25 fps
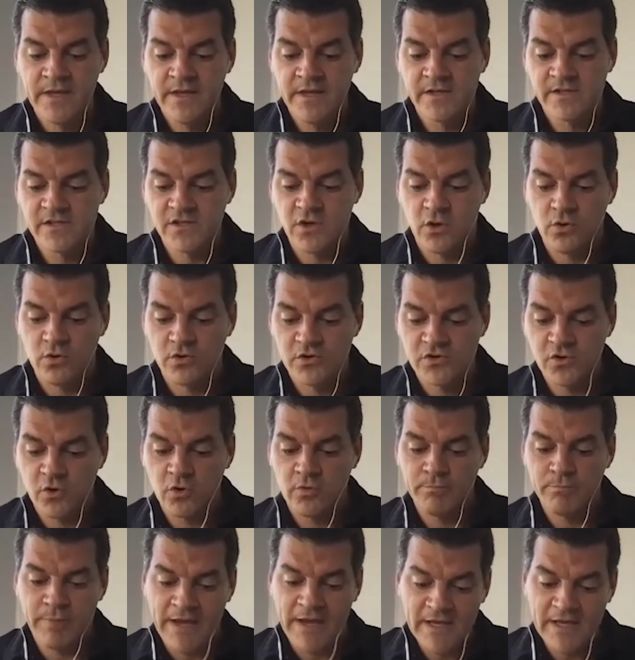So
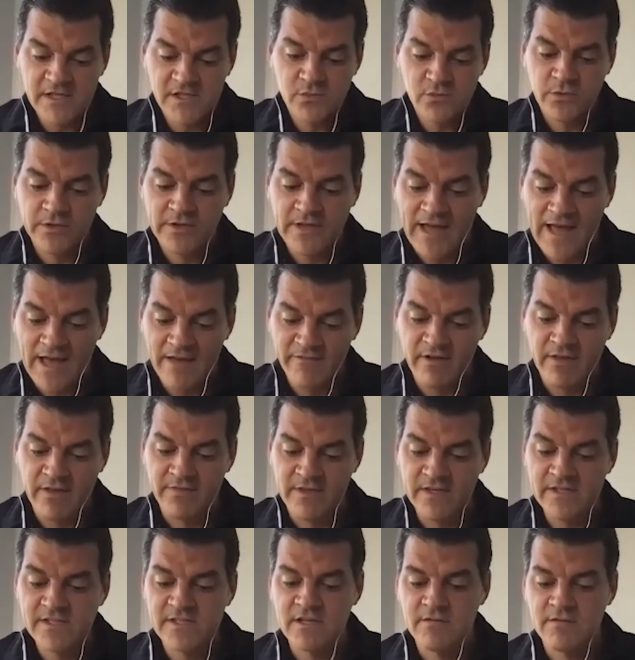based with having
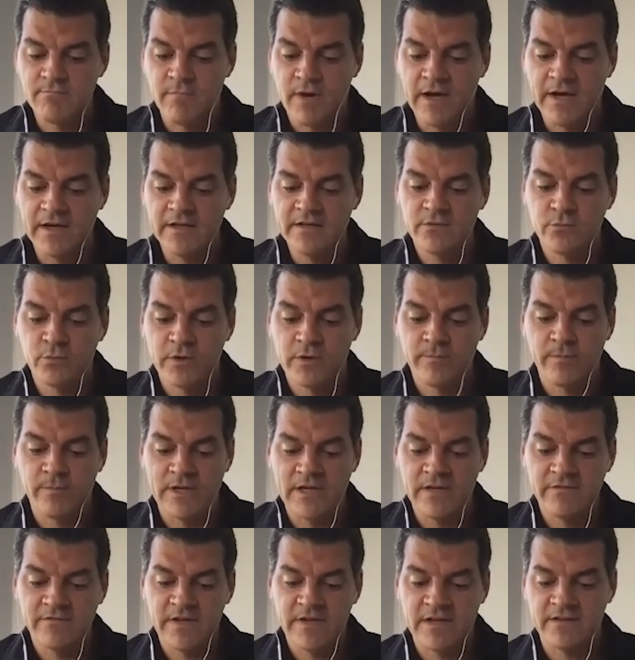this in mind, we
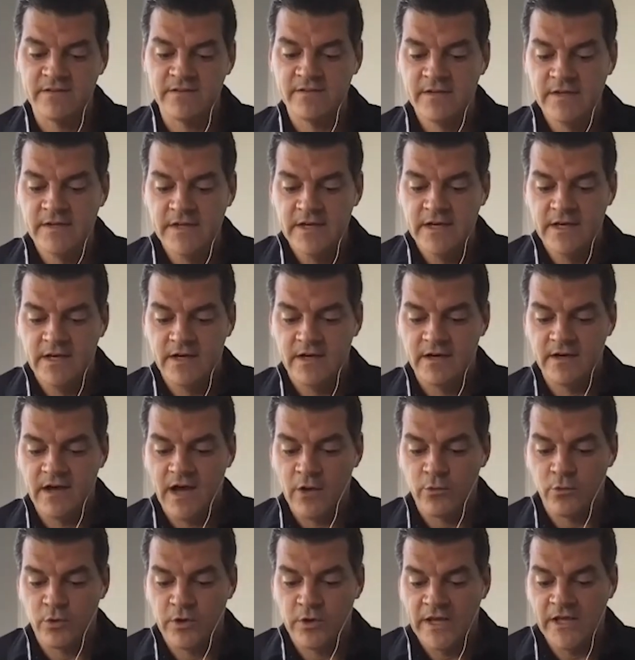believe that
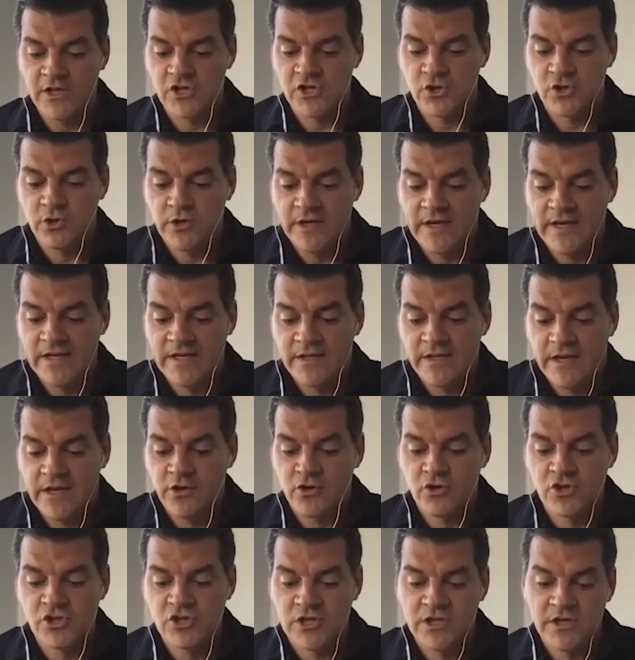our energy
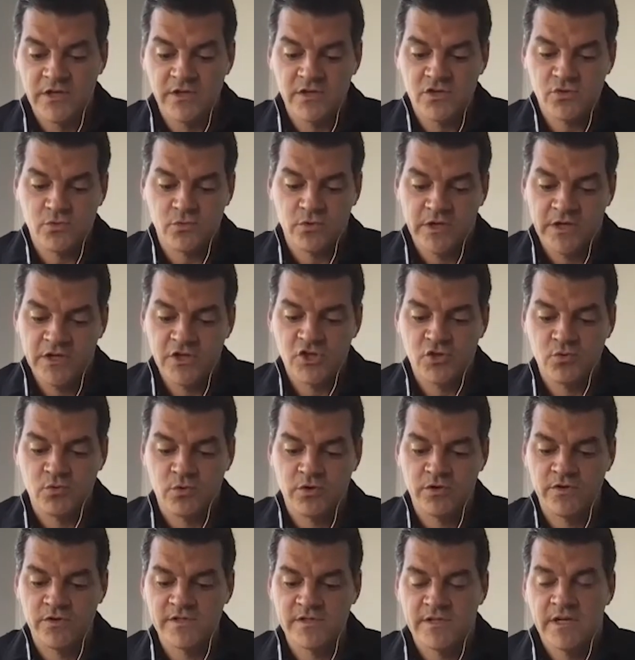
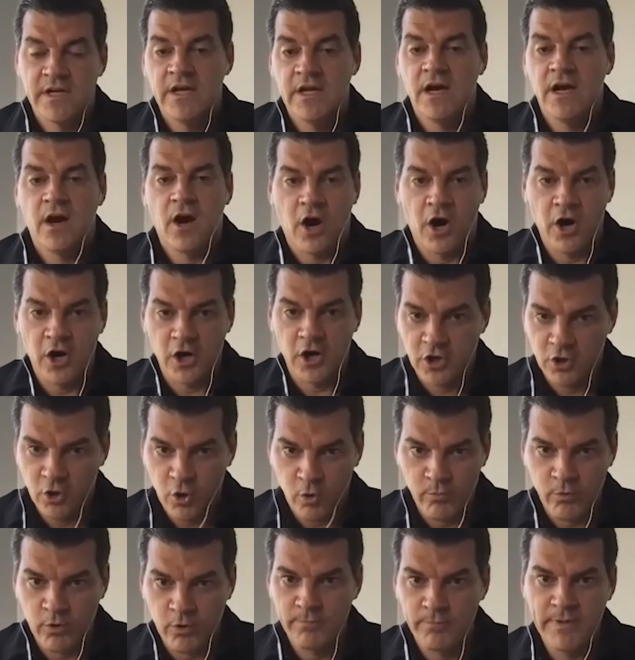issuers are
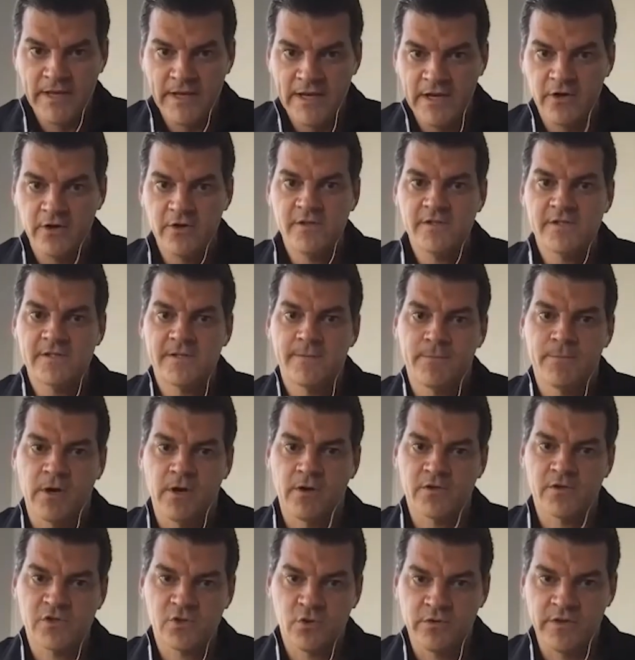global players, but
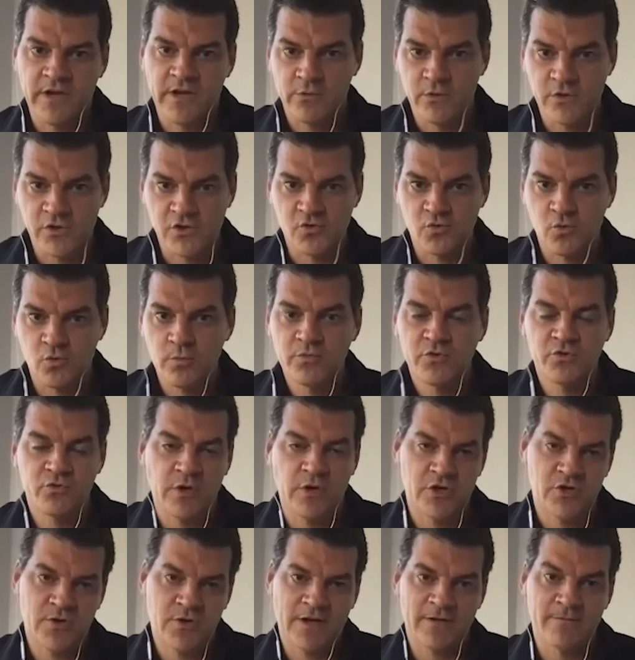also there is room to
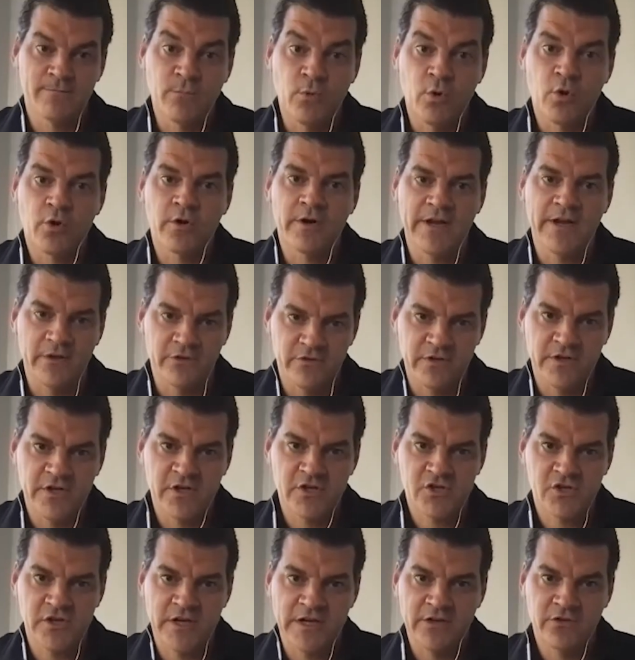attract more
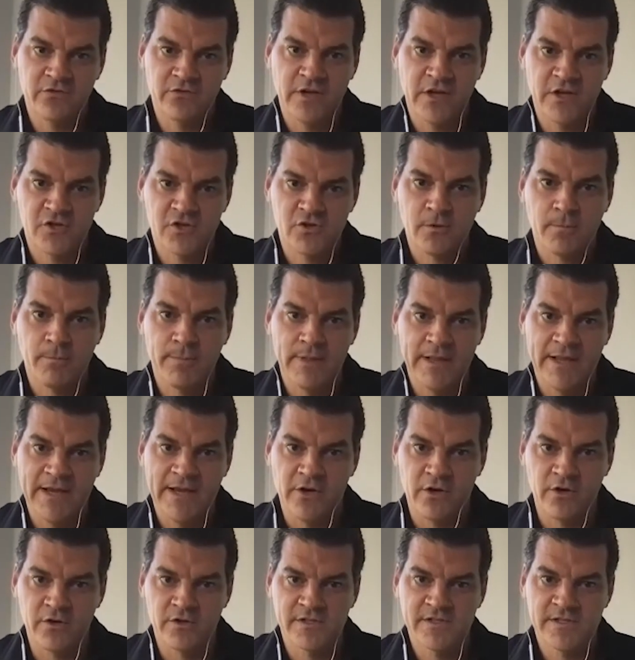international
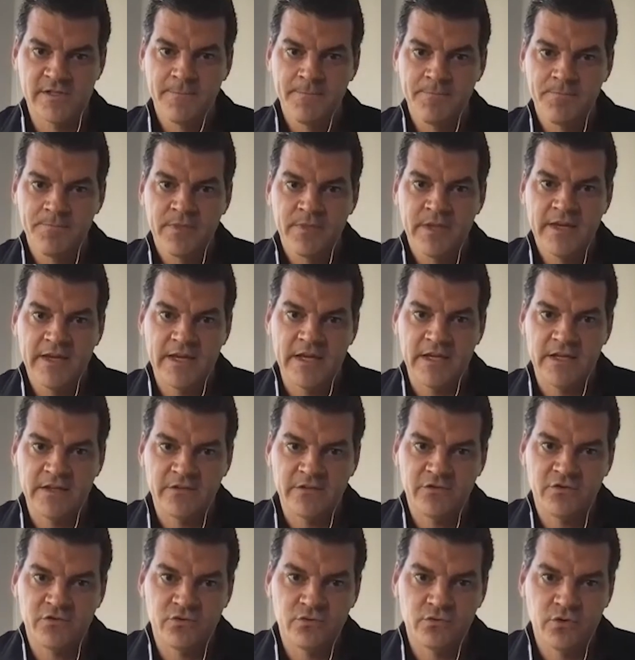players
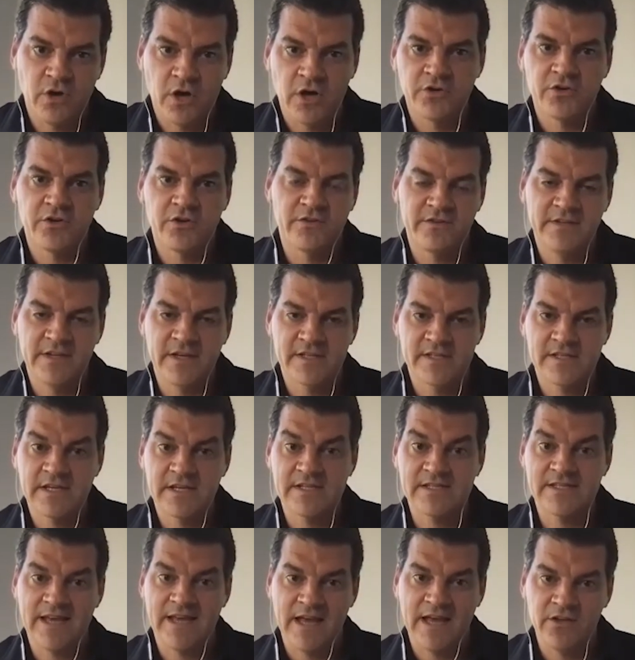on the
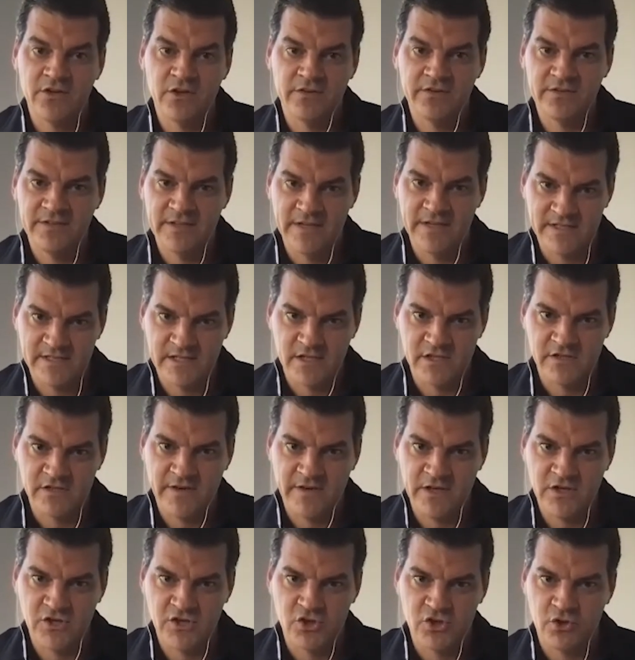TSX and the TSX
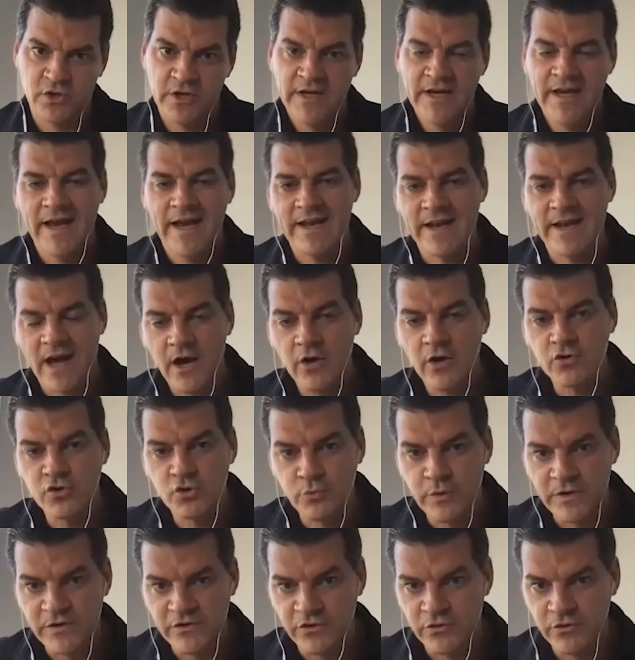venture. And how do
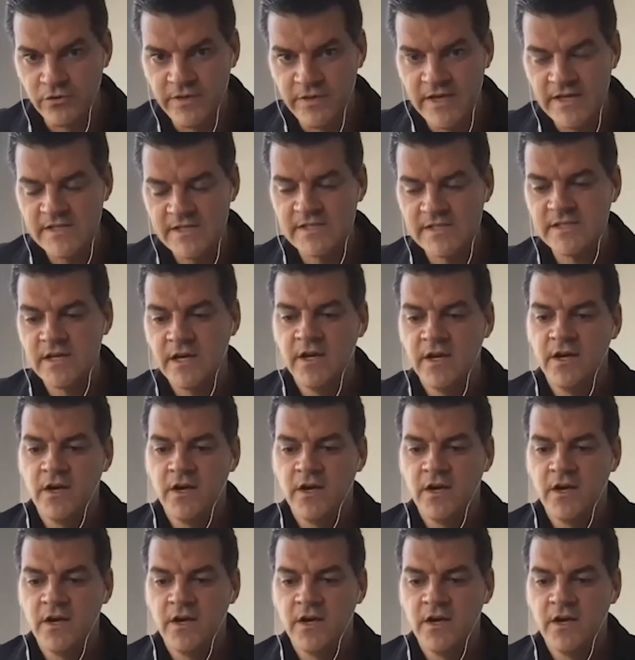we do this?